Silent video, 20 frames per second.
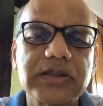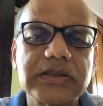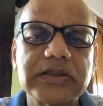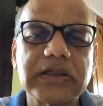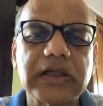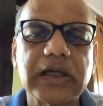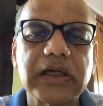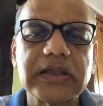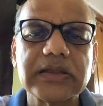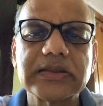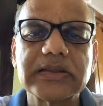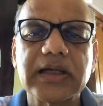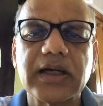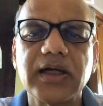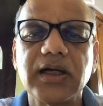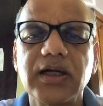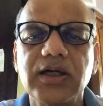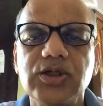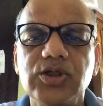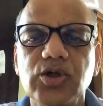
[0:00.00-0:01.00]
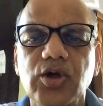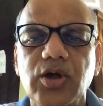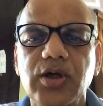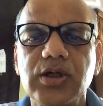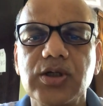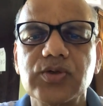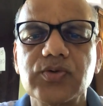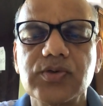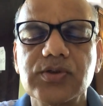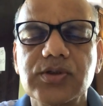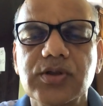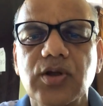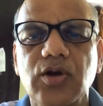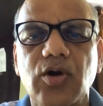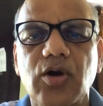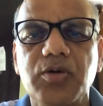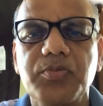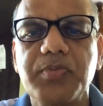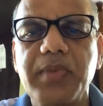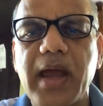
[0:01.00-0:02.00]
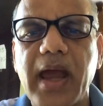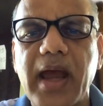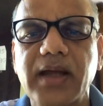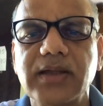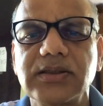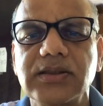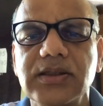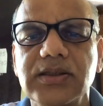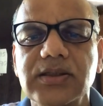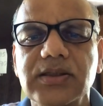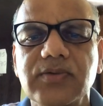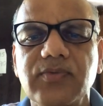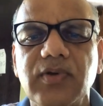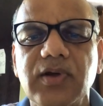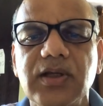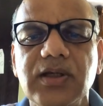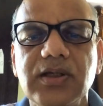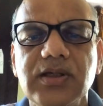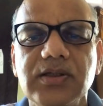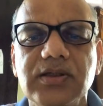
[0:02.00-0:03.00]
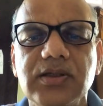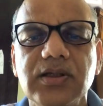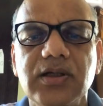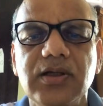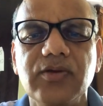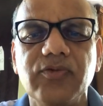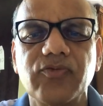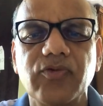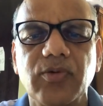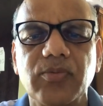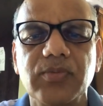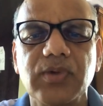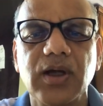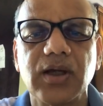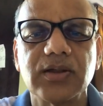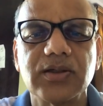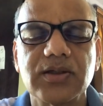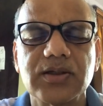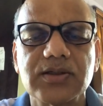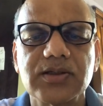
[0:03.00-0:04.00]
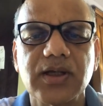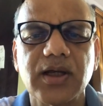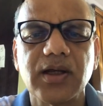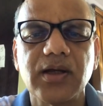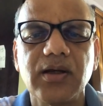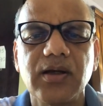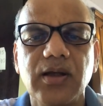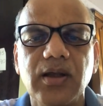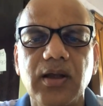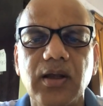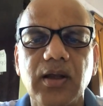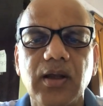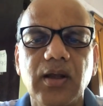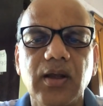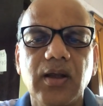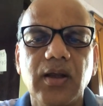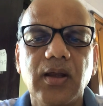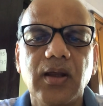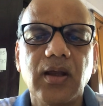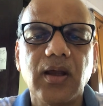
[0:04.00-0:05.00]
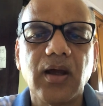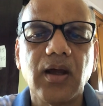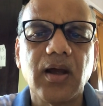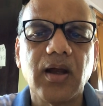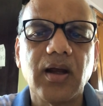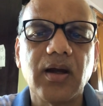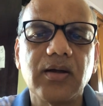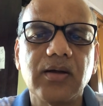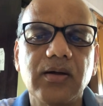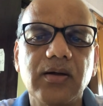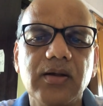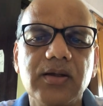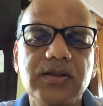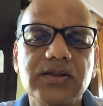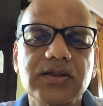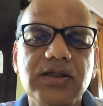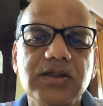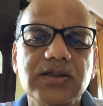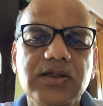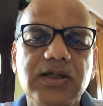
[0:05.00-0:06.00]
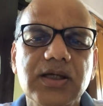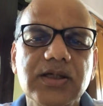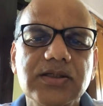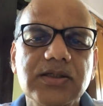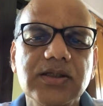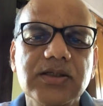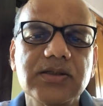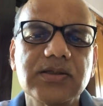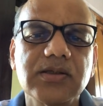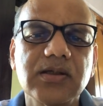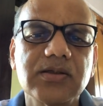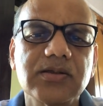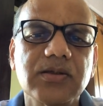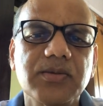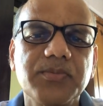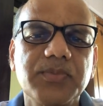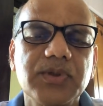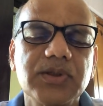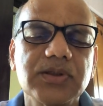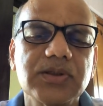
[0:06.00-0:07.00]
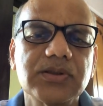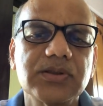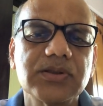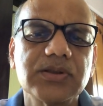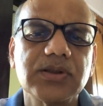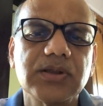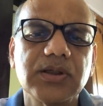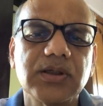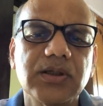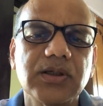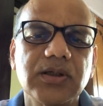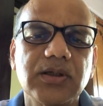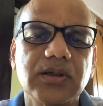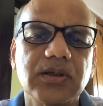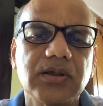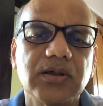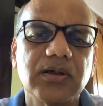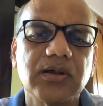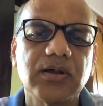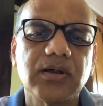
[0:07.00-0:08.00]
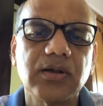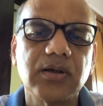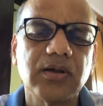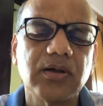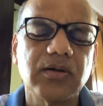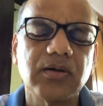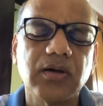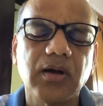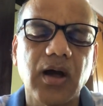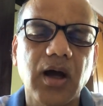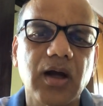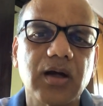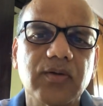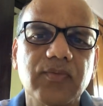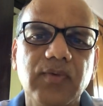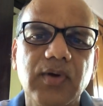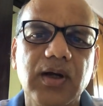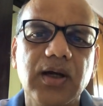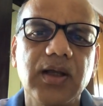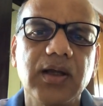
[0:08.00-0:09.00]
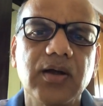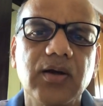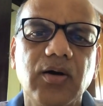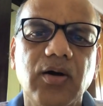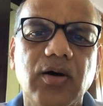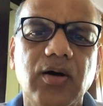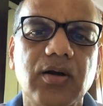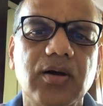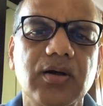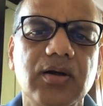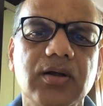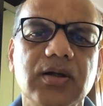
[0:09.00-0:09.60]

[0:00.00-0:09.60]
single-sided joints which cannot be accessed very easily from the other side. And in such cases, submerged arc welding or